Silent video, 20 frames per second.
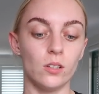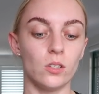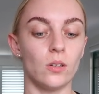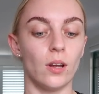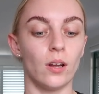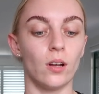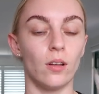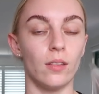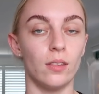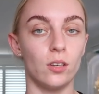So
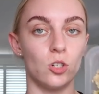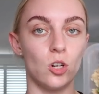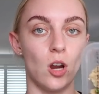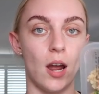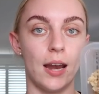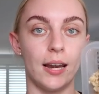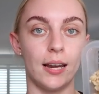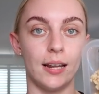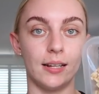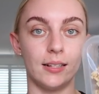I got the
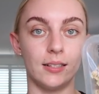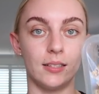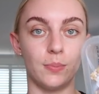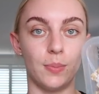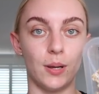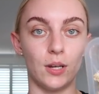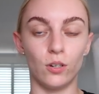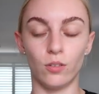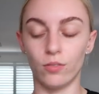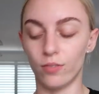Chinese
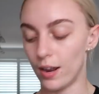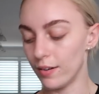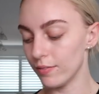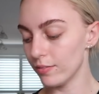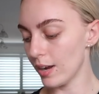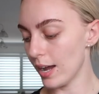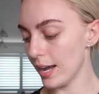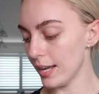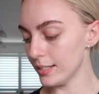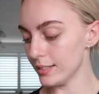special fried
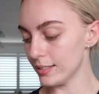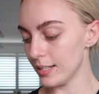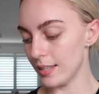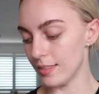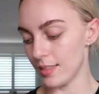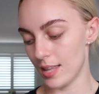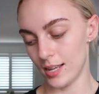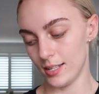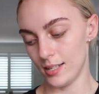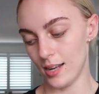rice
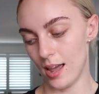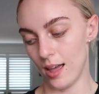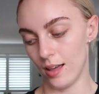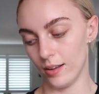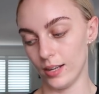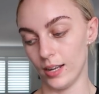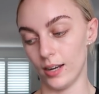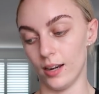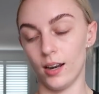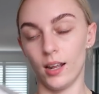and the
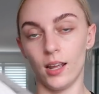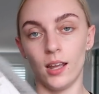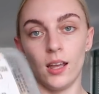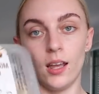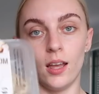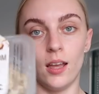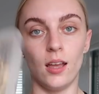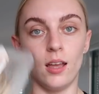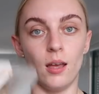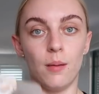Italian
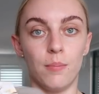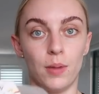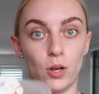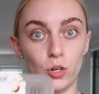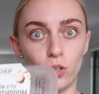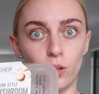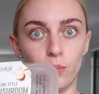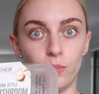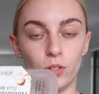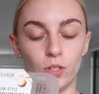
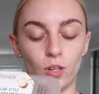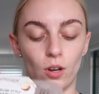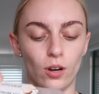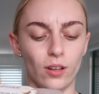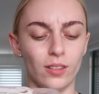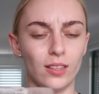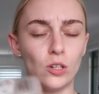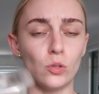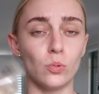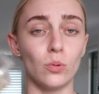mushroom
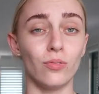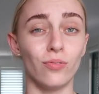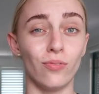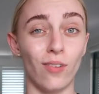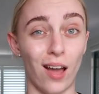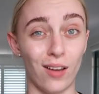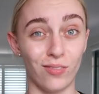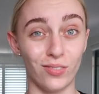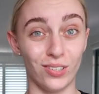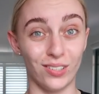risotto. These were
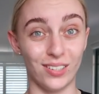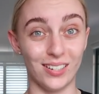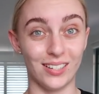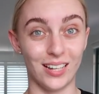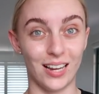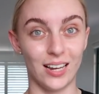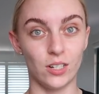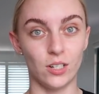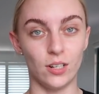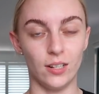$5
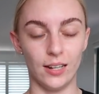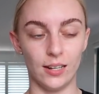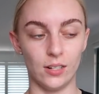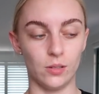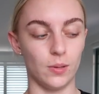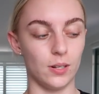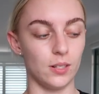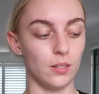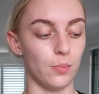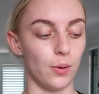each and these
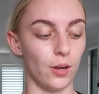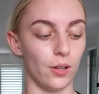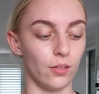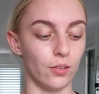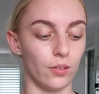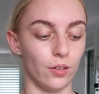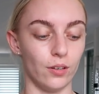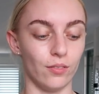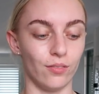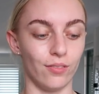ones are both
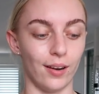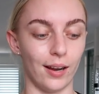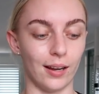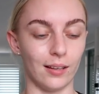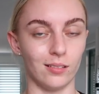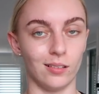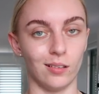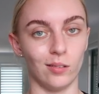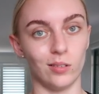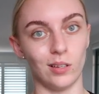gluten-free,
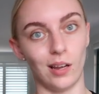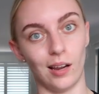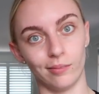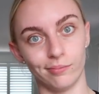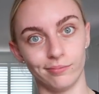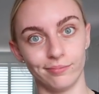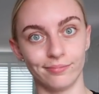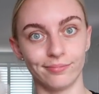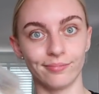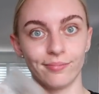so I was
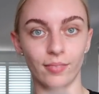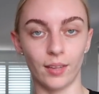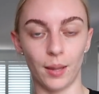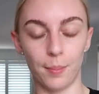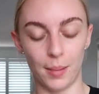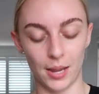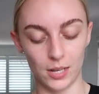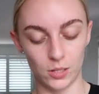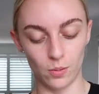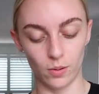like,
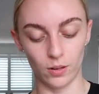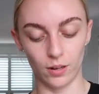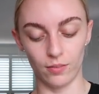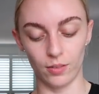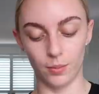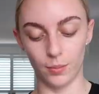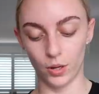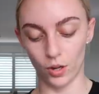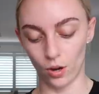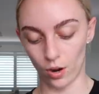may as well give
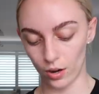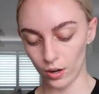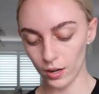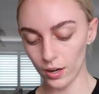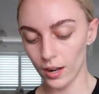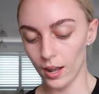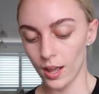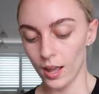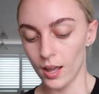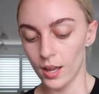them a go.
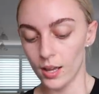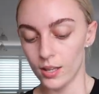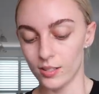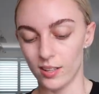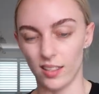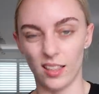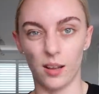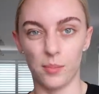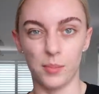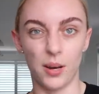So
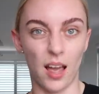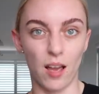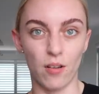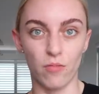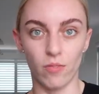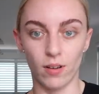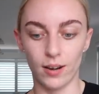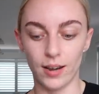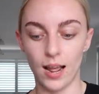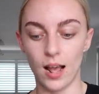I think I'm gonna
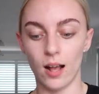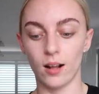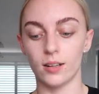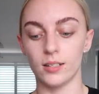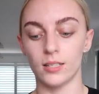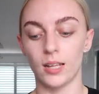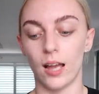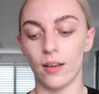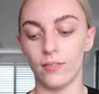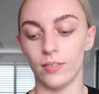have one now
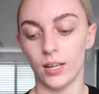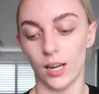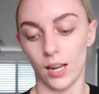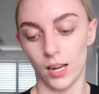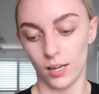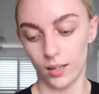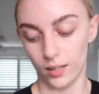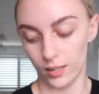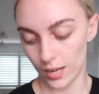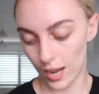because I haven't
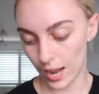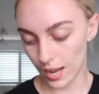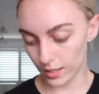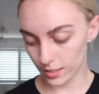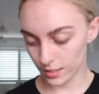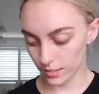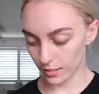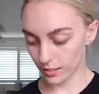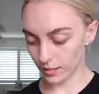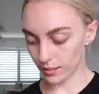eaten
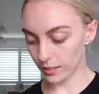yet.